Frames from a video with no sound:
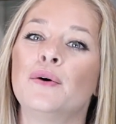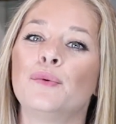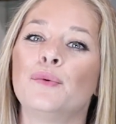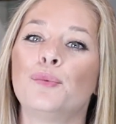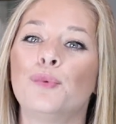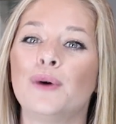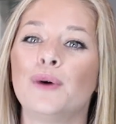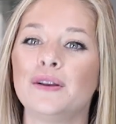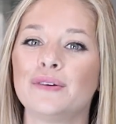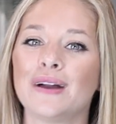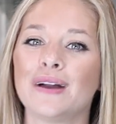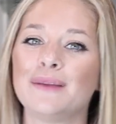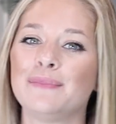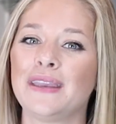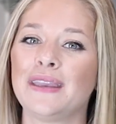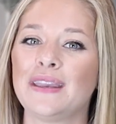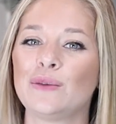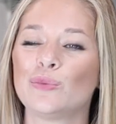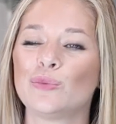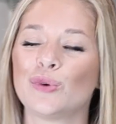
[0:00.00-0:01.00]
What do I
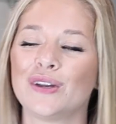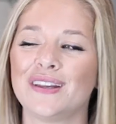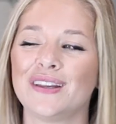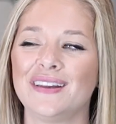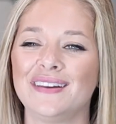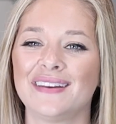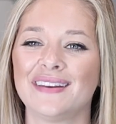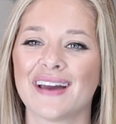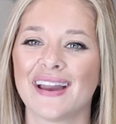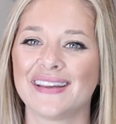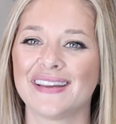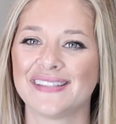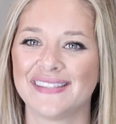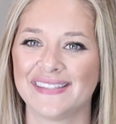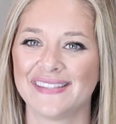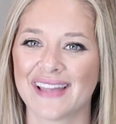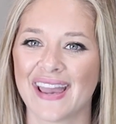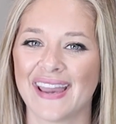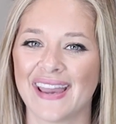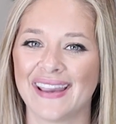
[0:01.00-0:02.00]
mean when I
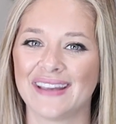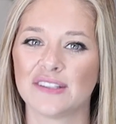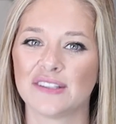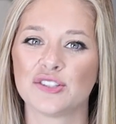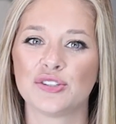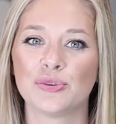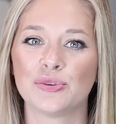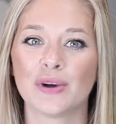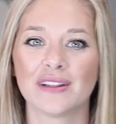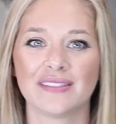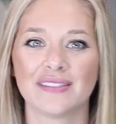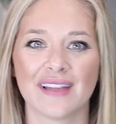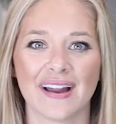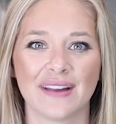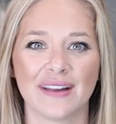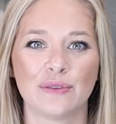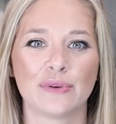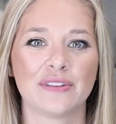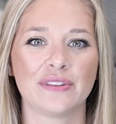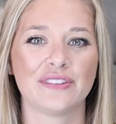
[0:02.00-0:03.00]
say to
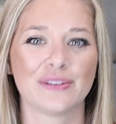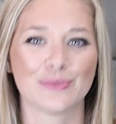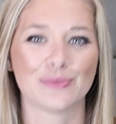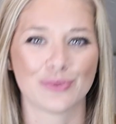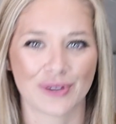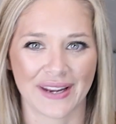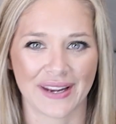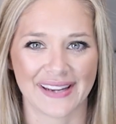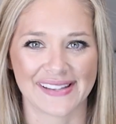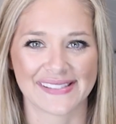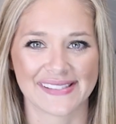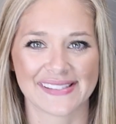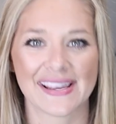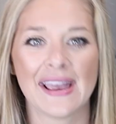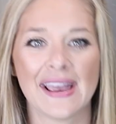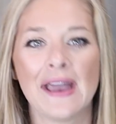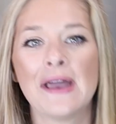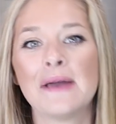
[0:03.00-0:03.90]
align with your brand?